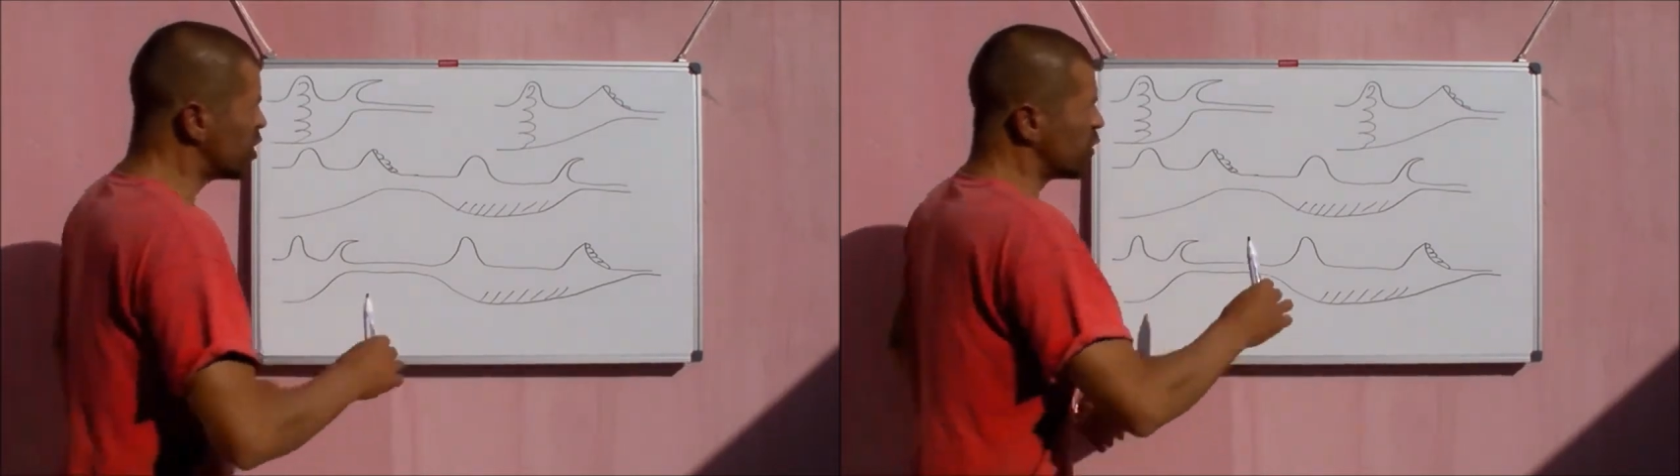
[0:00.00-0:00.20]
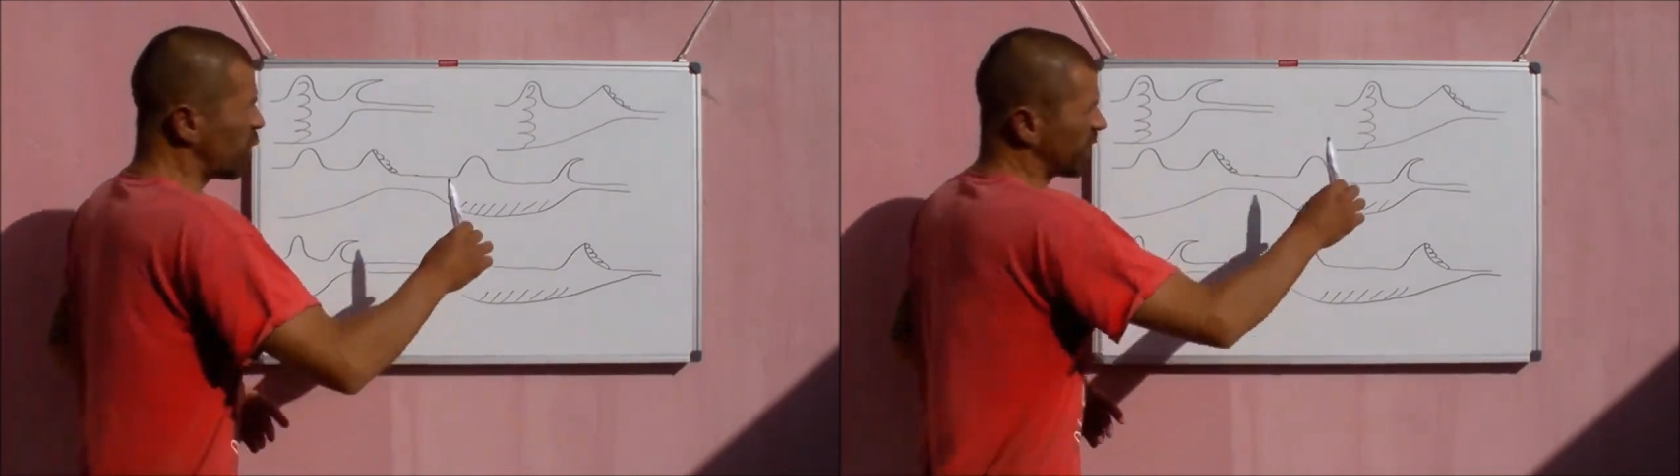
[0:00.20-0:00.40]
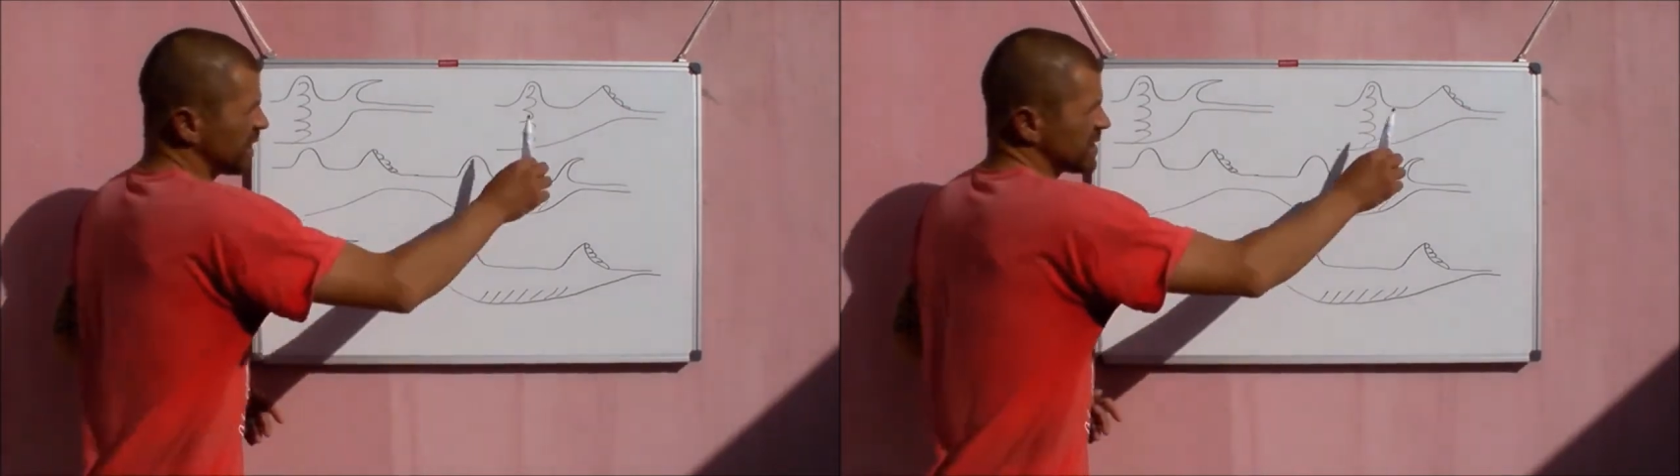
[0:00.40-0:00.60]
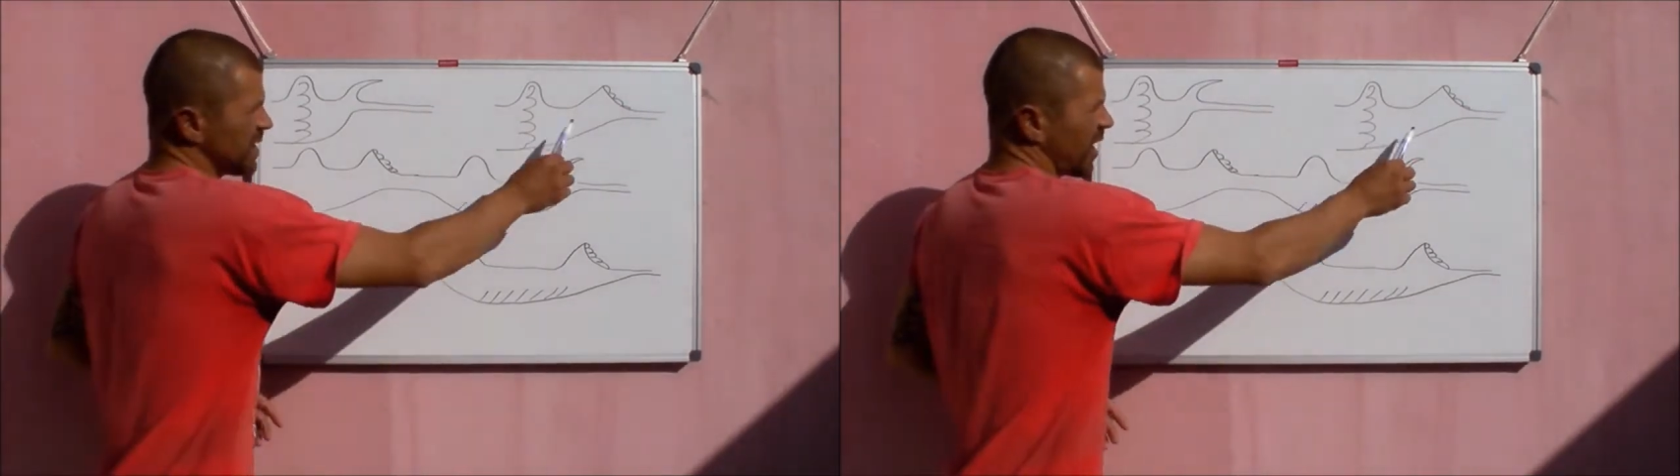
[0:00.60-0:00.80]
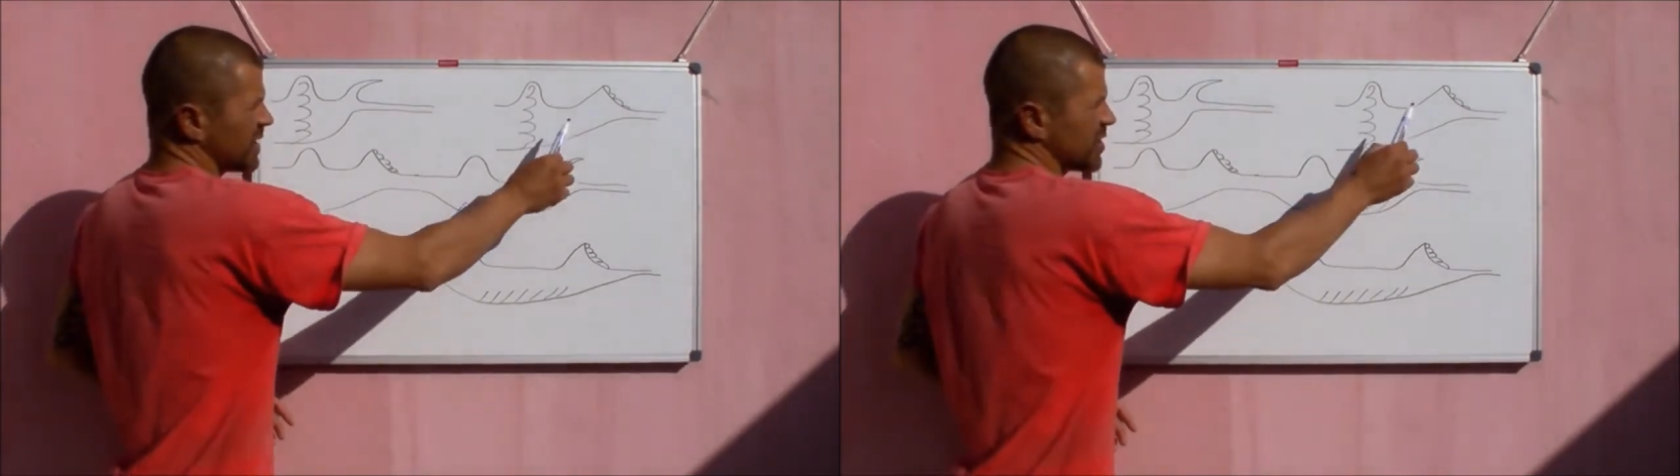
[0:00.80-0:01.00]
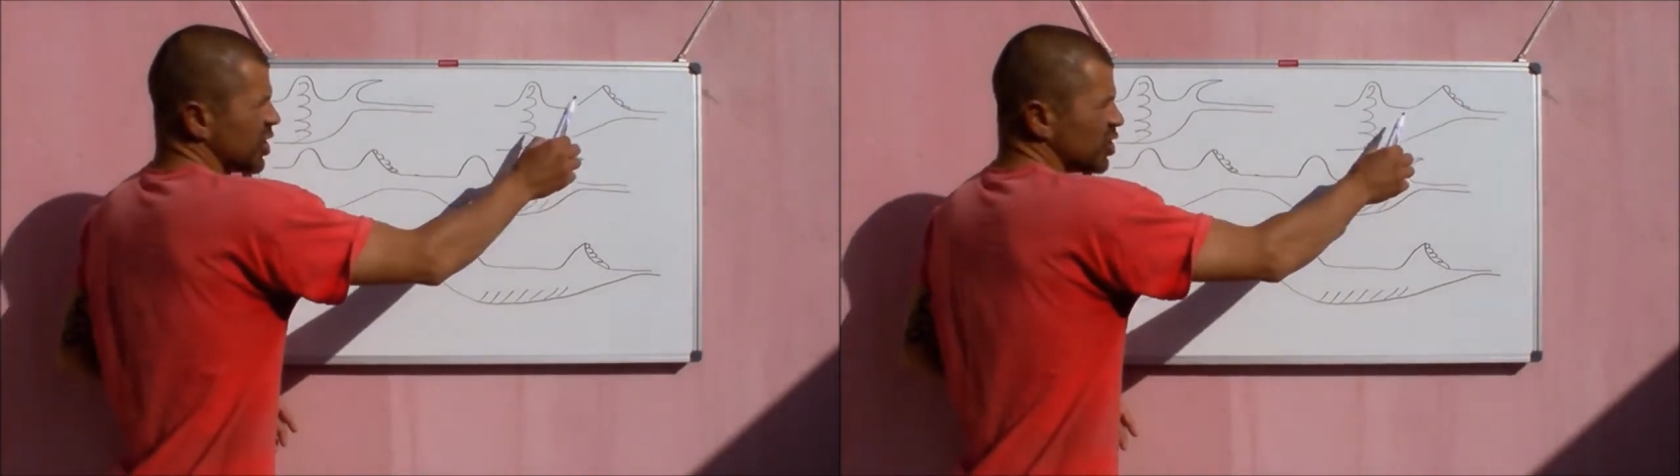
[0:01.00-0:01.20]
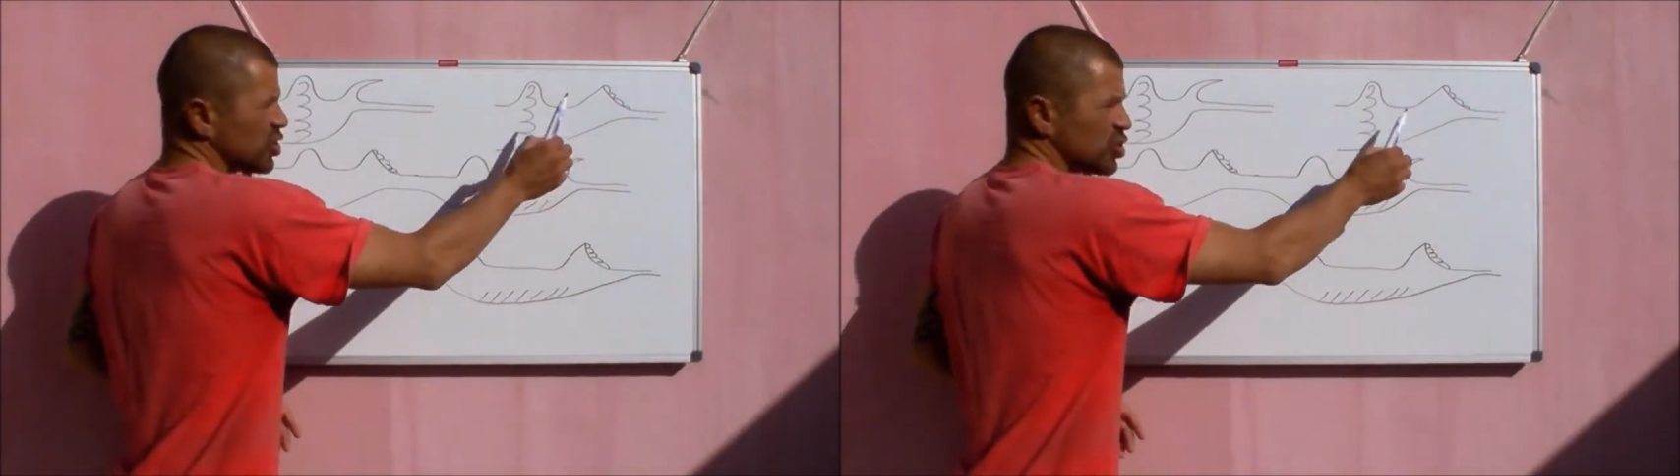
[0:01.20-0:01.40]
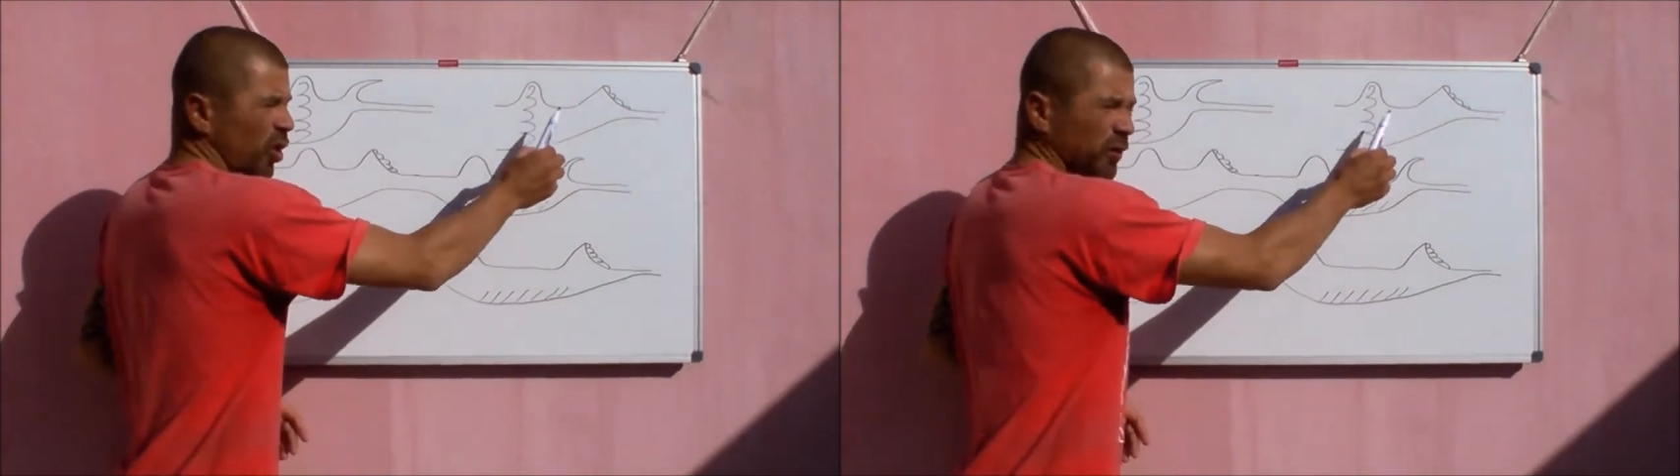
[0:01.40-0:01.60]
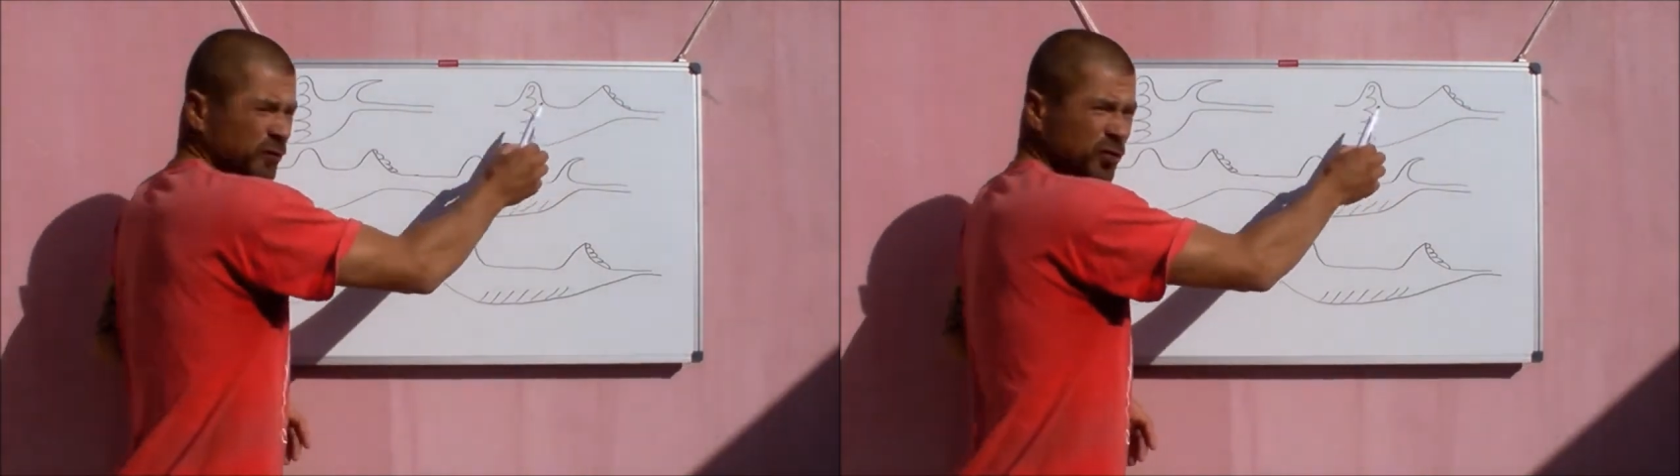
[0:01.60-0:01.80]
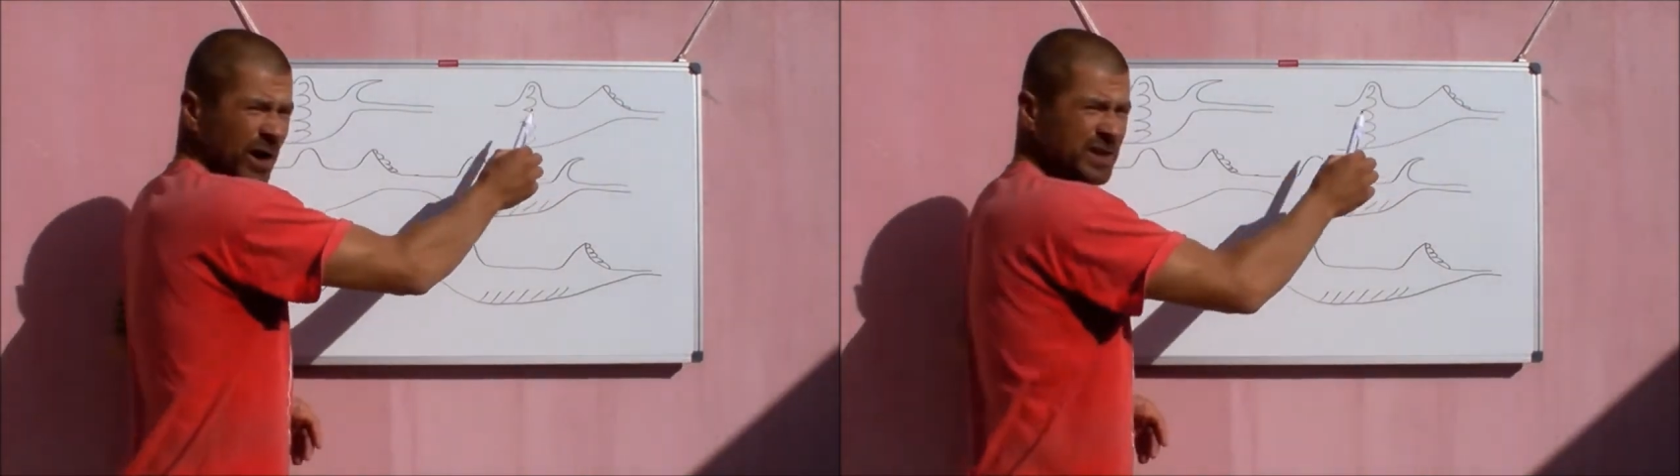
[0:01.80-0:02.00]
you want this nice
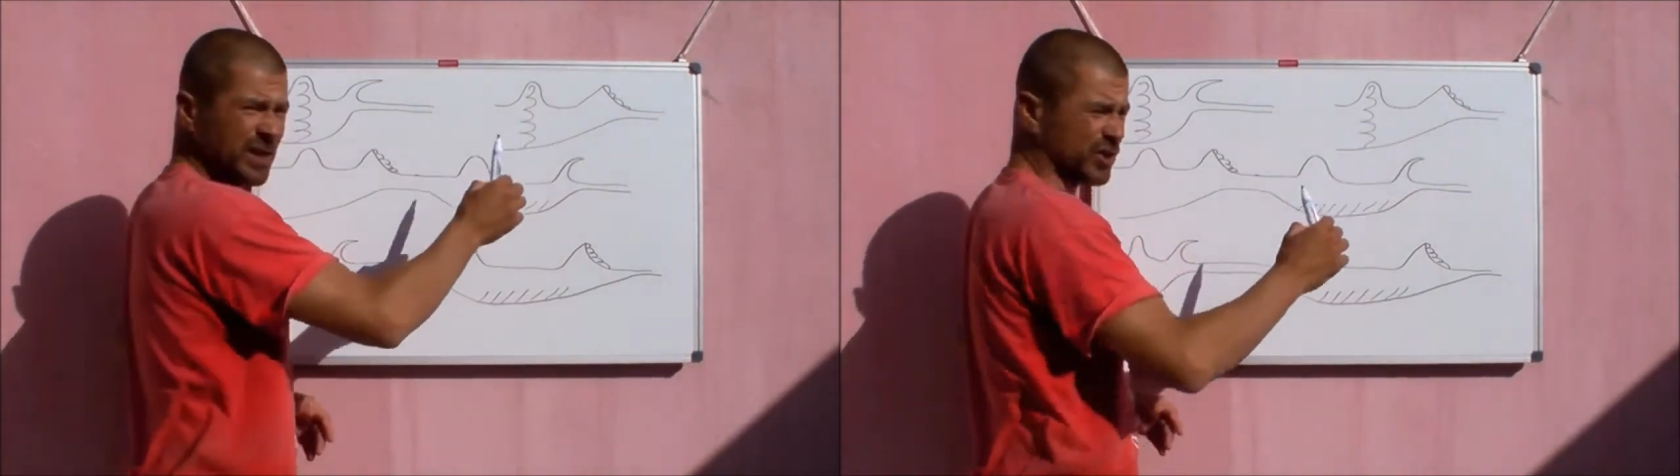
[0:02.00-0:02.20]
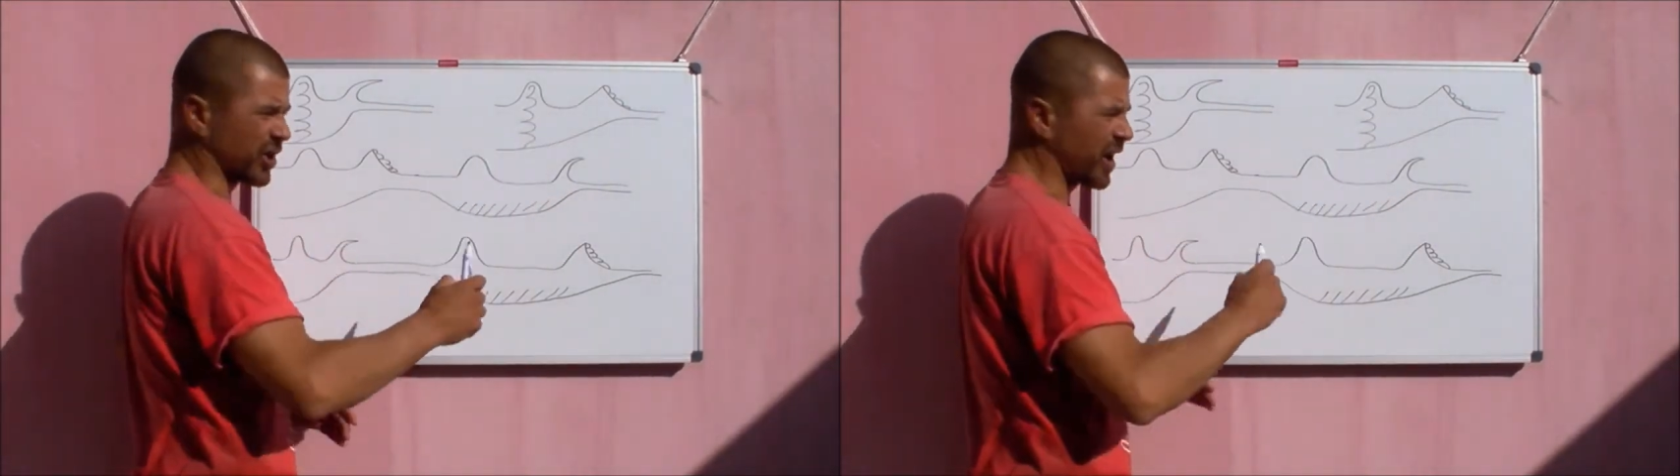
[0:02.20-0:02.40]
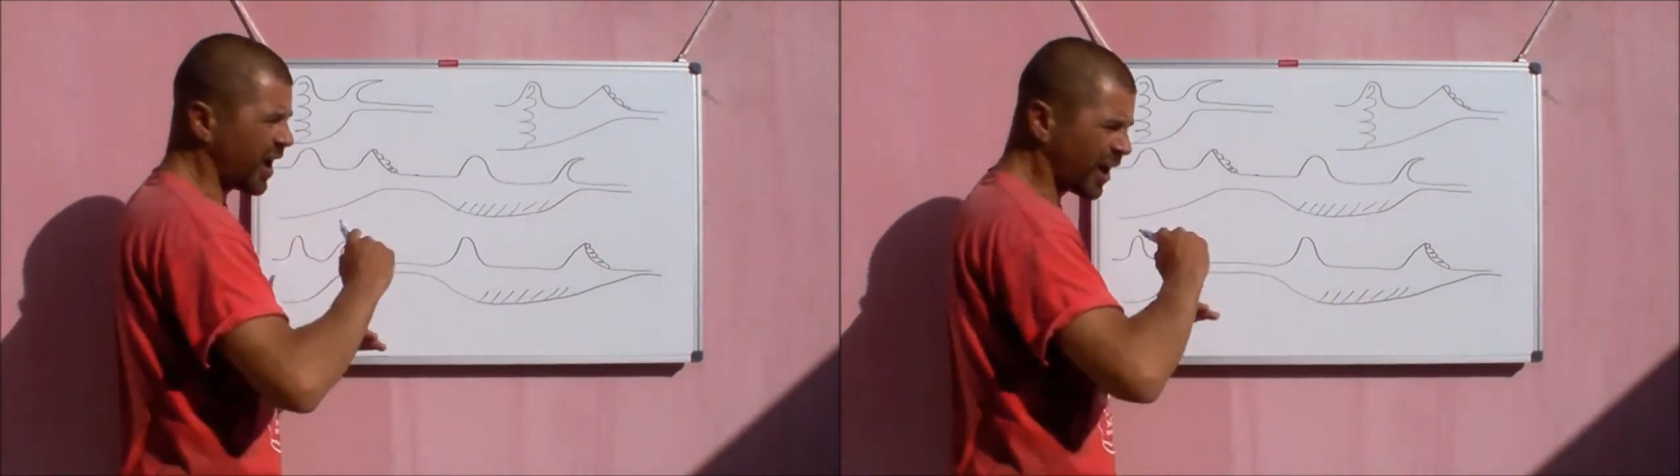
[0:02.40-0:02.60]
soft transition,